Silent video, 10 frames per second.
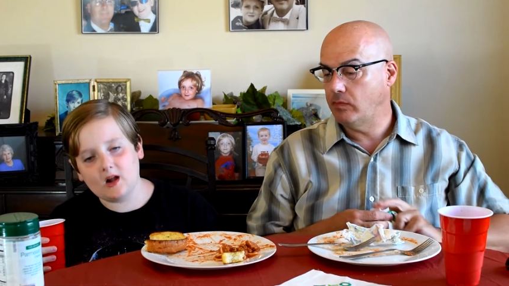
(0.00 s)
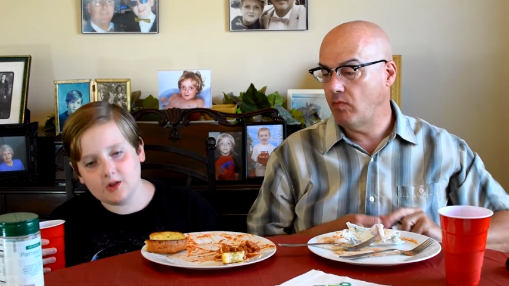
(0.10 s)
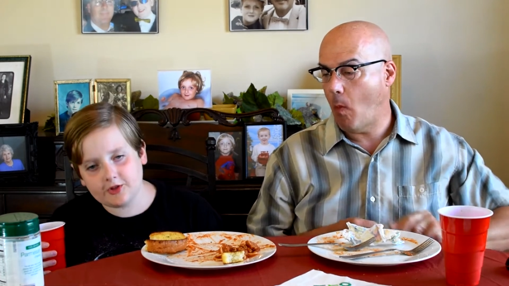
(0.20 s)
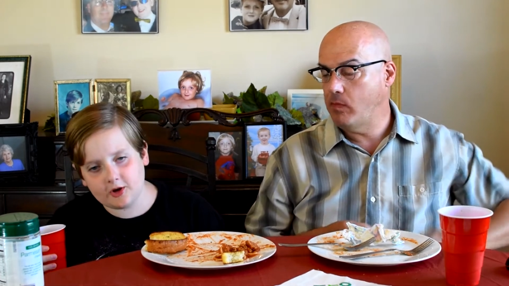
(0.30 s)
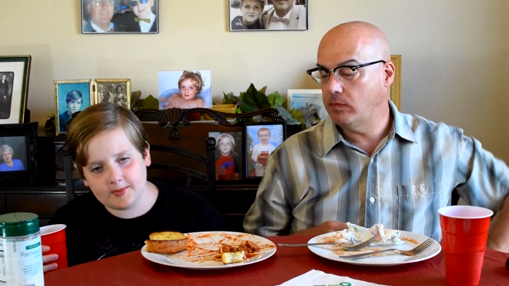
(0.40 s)

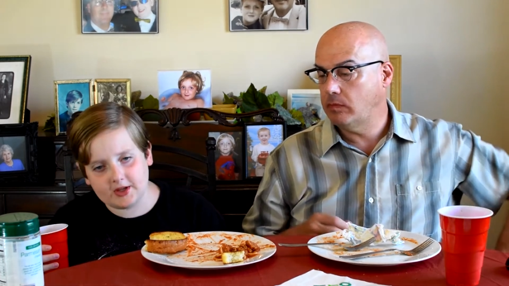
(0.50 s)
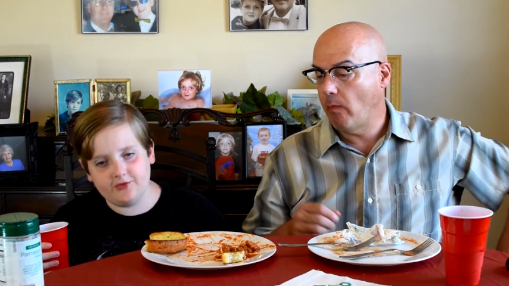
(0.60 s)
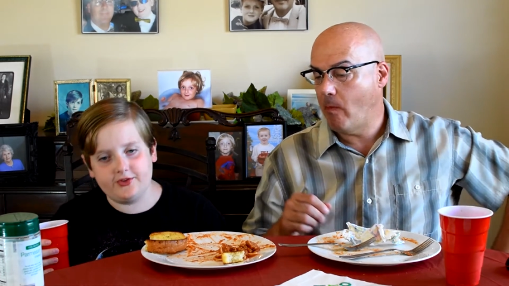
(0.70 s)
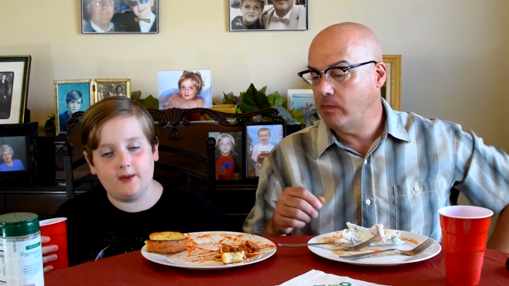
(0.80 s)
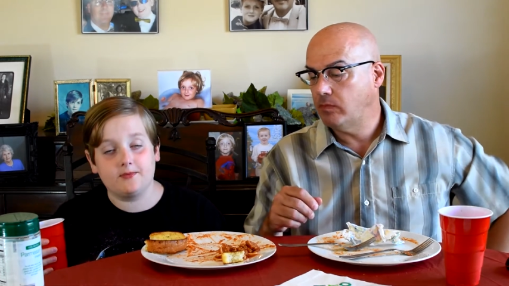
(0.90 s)
Speaker 1: Start making
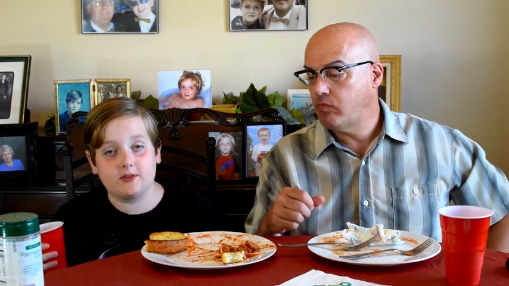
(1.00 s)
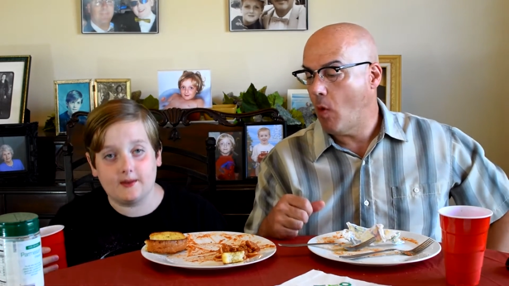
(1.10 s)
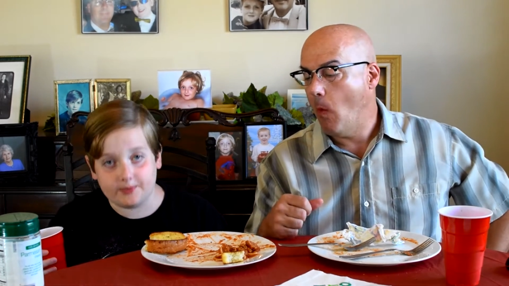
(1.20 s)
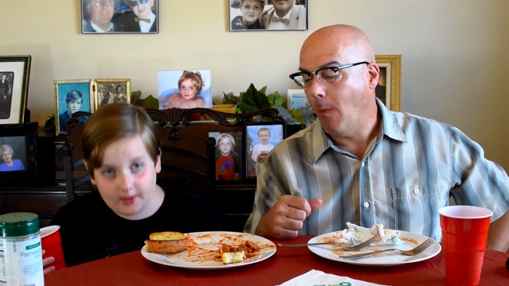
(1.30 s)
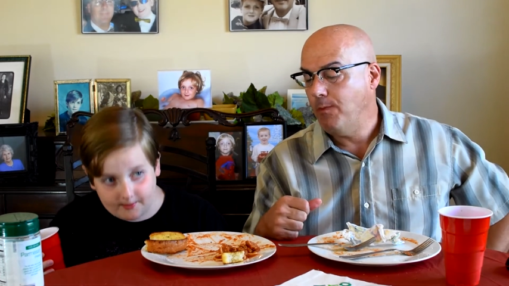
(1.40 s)
Dub steps
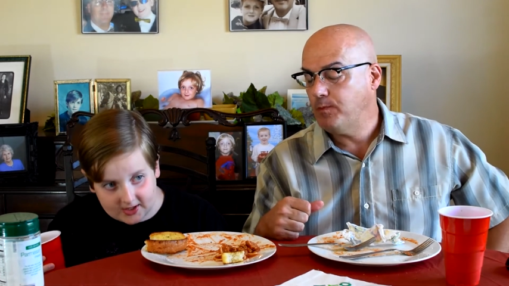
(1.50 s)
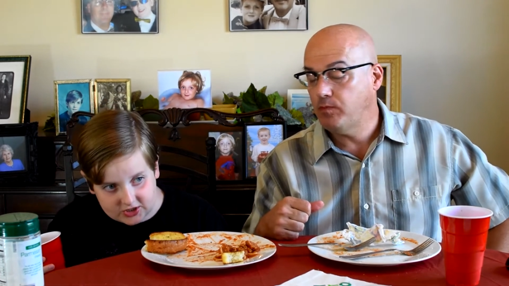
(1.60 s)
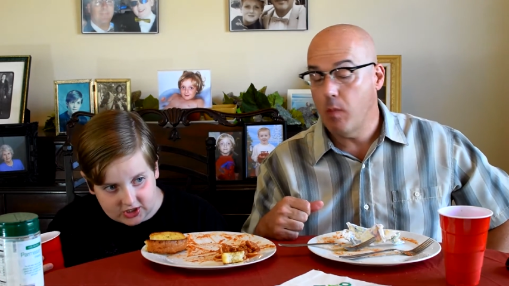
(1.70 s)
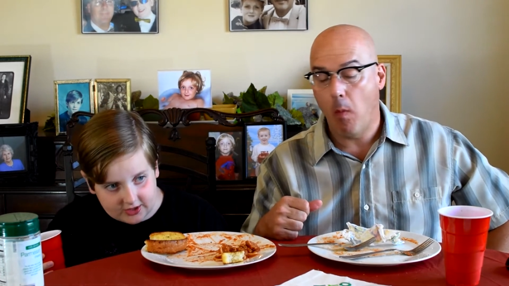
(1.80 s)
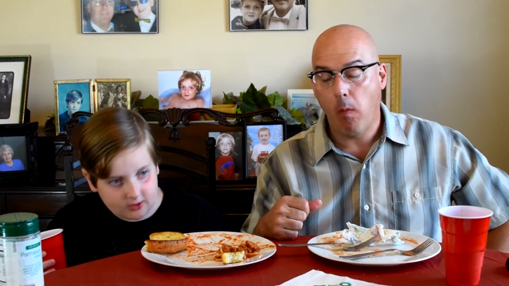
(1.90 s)
on my
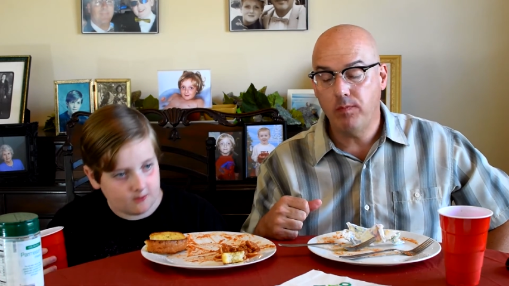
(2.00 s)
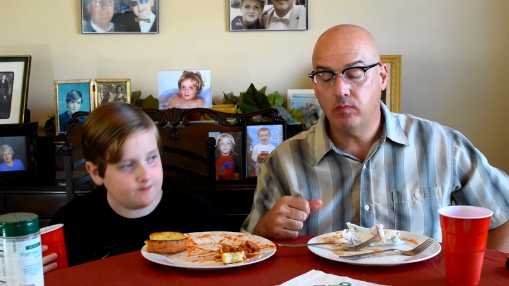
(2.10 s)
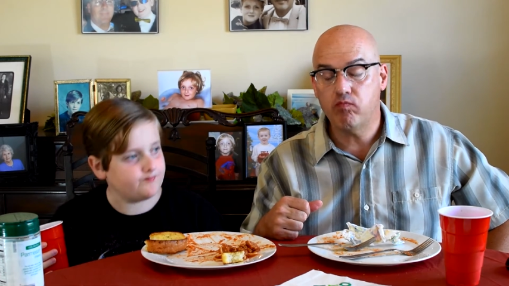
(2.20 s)
channel.